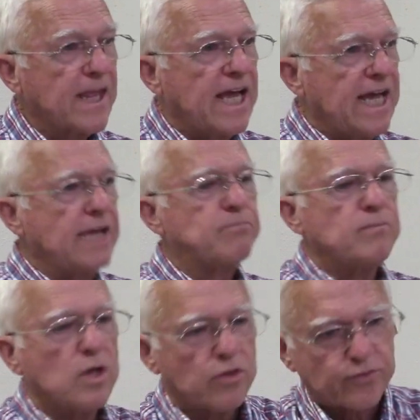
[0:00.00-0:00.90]
He
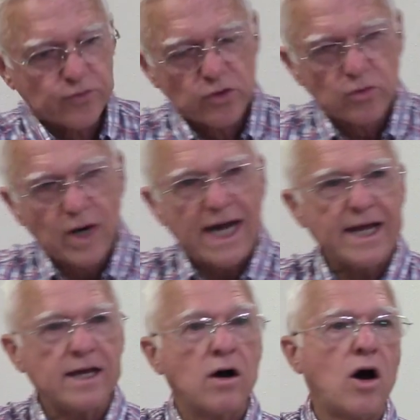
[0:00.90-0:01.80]
threw
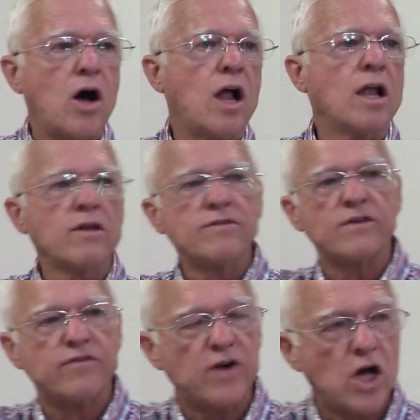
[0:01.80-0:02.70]
away all of the
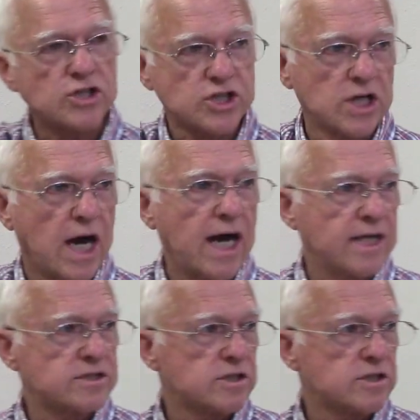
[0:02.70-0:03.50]
false gods,